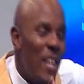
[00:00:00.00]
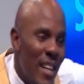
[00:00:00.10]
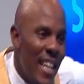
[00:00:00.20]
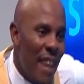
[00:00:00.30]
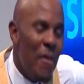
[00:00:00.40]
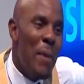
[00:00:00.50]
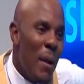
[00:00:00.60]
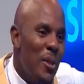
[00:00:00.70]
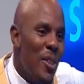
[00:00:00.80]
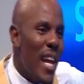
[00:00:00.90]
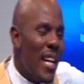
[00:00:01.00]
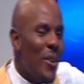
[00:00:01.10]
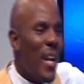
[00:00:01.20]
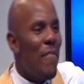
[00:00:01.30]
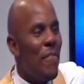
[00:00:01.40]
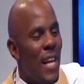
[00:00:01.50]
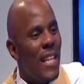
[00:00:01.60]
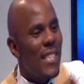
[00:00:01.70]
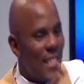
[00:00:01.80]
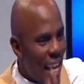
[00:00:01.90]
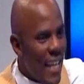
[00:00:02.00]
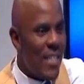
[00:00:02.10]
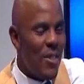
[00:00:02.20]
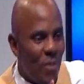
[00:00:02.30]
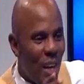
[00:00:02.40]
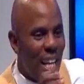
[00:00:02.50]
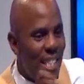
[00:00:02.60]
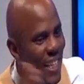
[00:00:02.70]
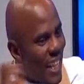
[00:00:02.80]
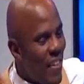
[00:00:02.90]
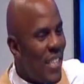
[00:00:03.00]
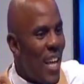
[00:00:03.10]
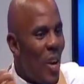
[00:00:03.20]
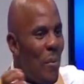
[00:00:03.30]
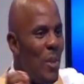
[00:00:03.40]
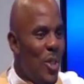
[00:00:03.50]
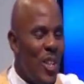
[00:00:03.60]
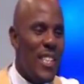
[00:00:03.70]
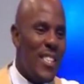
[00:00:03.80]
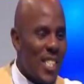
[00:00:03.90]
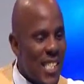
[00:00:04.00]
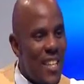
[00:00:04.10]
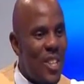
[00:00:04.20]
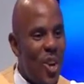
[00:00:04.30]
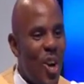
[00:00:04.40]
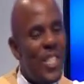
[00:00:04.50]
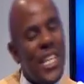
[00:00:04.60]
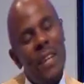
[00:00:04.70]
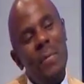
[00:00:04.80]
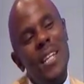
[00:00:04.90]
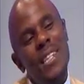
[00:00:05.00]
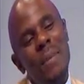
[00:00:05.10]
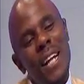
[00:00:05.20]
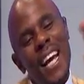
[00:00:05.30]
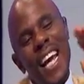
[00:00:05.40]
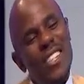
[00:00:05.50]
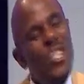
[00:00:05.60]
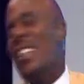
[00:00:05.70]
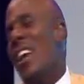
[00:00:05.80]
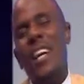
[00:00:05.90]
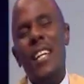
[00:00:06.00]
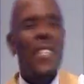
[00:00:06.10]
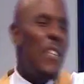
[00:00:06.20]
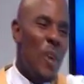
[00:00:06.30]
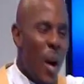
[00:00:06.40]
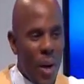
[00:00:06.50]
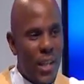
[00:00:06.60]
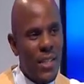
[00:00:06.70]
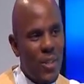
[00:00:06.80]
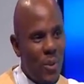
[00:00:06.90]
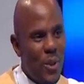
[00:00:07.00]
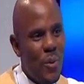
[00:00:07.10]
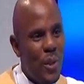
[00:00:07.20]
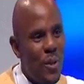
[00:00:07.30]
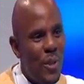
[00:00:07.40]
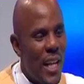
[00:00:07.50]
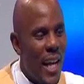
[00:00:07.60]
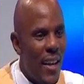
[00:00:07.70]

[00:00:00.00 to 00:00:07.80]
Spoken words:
never be able to thank you enough for that, to take us to France, to give us that opportunity, to see the dog celebrating. But it's not the interview I wanted to do with you today.